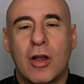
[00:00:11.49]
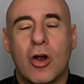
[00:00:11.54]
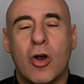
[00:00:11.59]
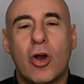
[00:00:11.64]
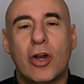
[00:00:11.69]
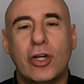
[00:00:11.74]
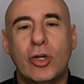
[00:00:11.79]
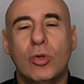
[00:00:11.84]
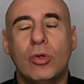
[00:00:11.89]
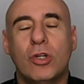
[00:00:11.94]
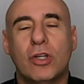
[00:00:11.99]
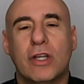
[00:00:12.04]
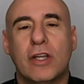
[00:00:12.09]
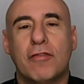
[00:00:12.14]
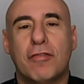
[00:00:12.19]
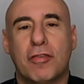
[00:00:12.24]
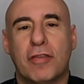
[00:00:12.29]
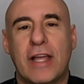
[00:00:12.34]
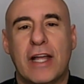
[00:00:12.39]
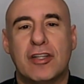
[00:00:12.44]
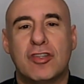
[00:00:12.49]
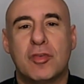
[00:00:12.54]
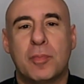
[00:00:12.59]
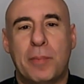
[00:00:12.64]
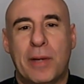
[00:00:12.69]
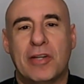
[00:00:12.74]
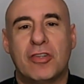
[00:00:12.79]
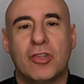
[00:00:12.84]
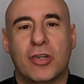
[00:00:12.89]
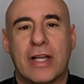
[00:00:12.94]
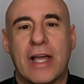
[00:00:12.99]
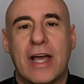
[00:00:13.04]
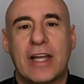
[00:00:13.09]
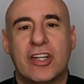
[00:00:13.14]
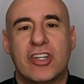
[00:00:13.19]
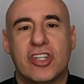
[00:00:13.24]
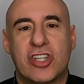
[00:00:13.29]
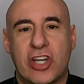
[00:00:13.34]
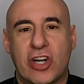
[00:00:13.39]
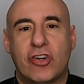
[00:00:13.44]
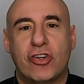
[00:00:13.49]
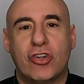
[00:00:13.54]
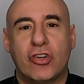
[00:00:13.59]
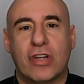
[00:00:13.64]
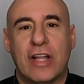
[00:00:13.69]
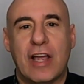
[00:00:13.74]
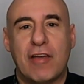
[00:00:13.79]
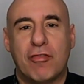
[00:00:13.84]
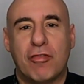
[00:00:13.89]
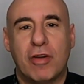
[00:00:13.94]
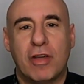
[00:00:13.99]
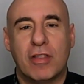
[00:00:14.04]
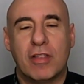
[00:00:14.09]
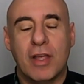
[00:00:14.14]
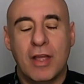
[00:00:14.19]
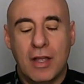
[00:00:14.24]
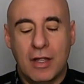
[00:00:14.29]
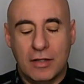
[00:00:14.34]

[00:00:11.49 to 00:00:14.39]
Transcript: Are you looking for that special guy to share your life with?